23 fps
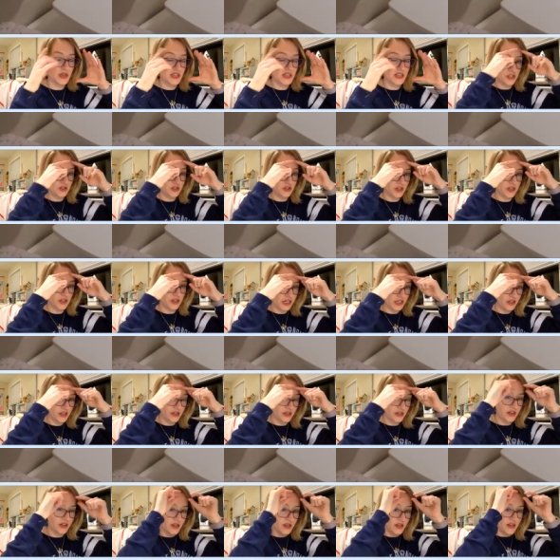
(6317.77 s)
It's actually like
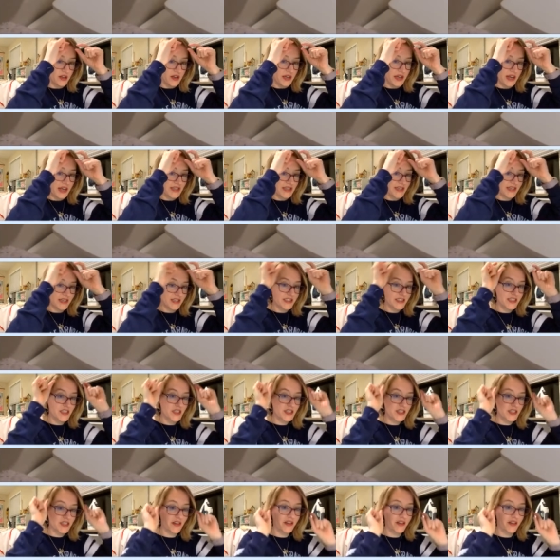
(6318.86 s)
it has like stitches on